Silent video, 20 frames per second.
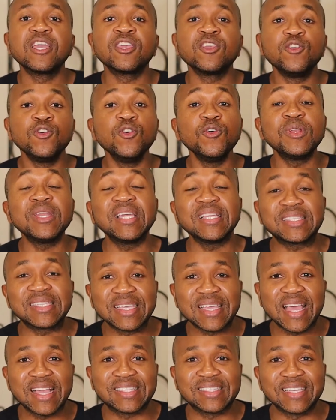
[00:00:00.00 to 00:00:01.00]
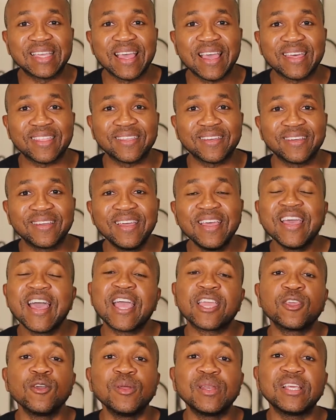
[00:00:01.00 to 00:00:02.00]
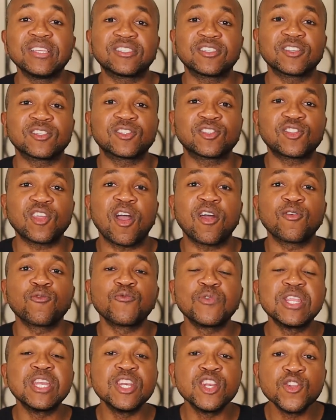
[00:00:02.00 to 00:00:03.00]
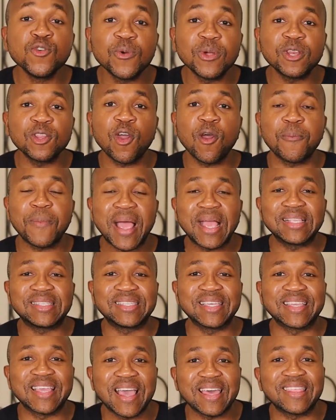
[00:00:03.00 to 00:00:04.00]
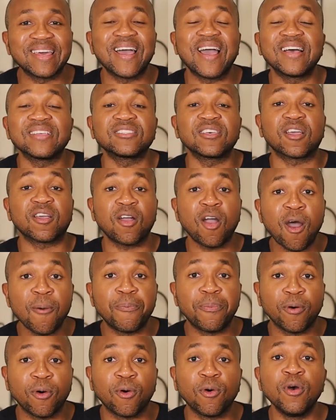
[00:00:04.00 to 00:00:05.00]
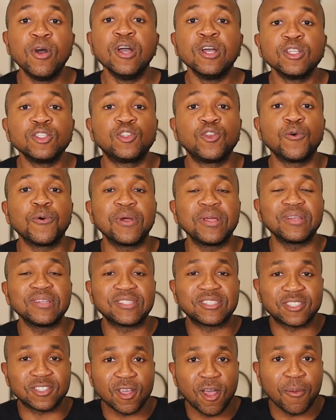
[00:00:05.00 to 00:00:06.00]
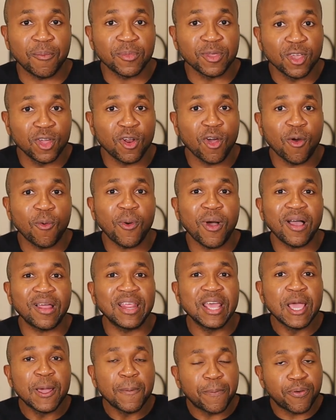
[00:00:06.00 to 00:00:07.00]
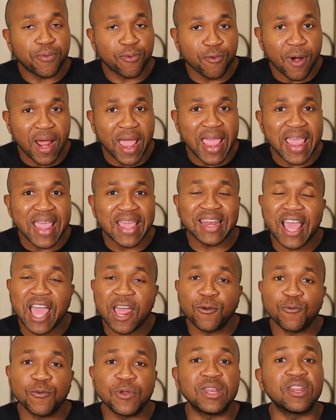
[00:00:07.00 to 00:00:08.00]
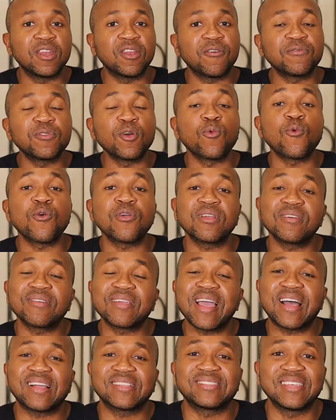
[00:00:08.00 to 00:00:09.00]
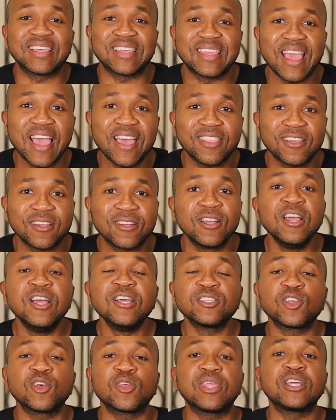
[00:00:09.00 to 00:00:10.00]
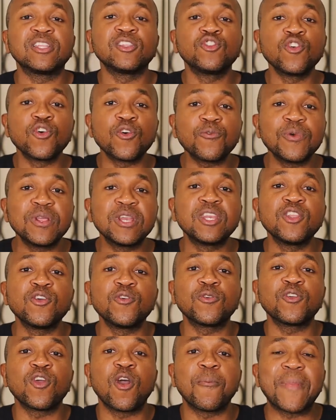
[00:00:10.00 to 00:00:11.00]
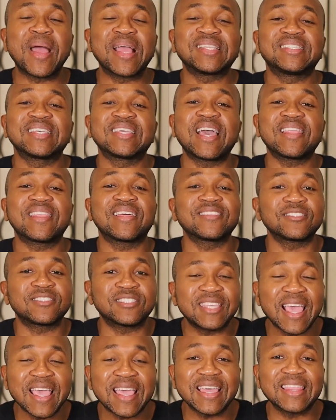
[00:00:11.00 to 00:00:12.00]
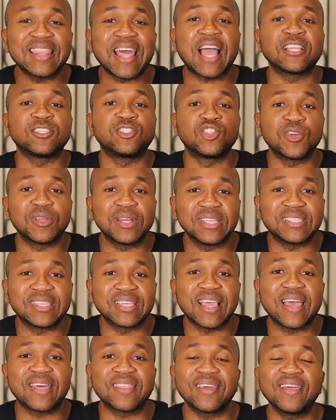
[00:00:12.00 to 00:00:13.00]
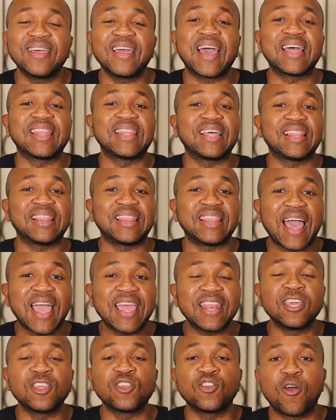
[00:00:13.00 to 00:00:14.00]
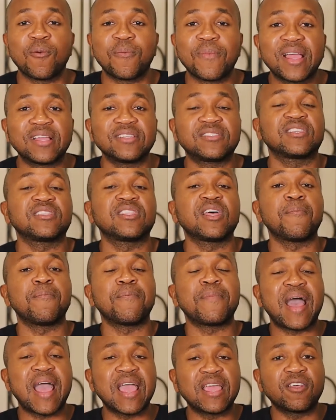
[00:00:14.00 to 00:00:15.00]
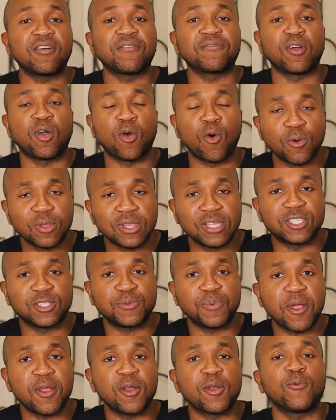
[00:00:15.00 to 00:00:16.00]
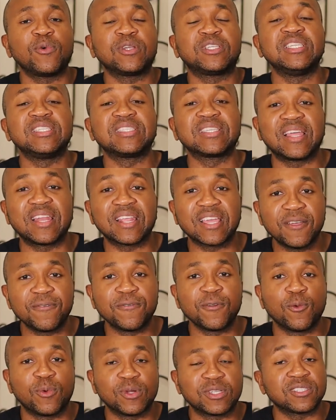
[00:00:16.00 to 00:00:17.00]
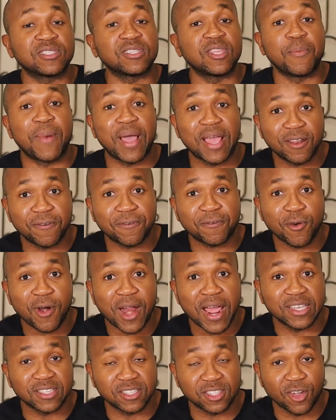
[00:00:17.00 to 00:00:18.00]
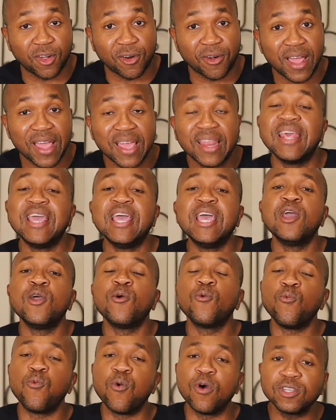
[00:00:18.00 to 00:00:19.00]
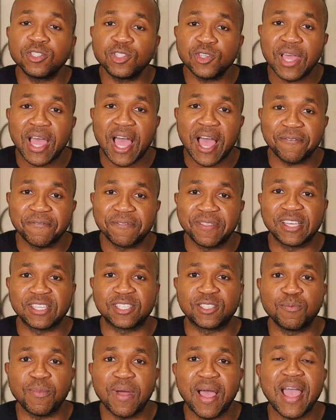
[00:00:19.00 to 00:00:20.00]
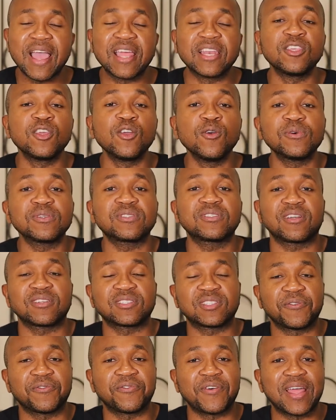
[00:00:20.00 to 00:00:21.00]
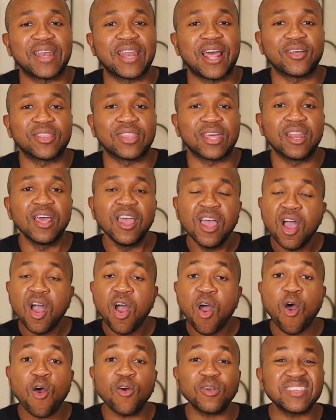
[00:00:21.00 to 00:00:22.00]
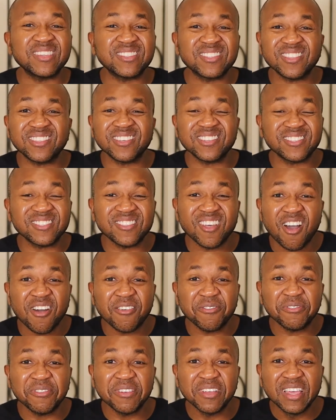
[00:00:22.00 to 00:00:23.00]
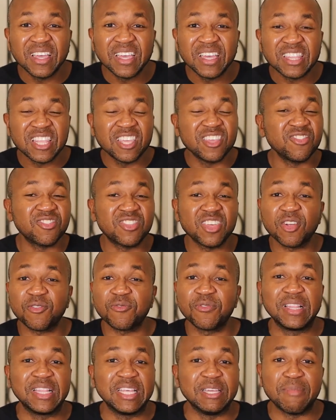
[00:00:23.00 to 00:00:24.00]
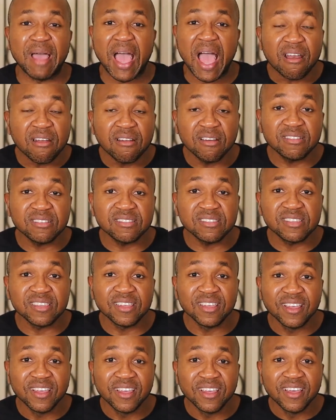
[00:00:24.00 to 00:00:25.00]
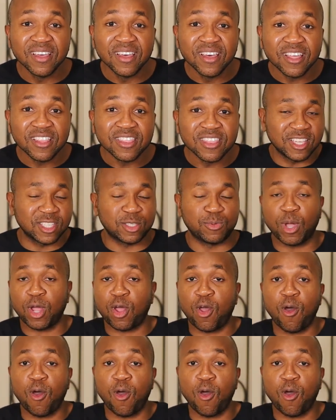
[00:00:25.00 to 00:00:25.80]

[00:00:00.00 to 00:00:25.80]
You need to get together and you need to start renewing your mind together as a couple, doing some, you know what, praying and reading of the Word of God together so that you renew your mind together, taking that journey together and aligning your mind to the mind of the Holy Spirit, which He's going to give you, which is the mind of Christ, all right? Once you have this mind, you will start to find out that all this other stuff that you think really matters, that's been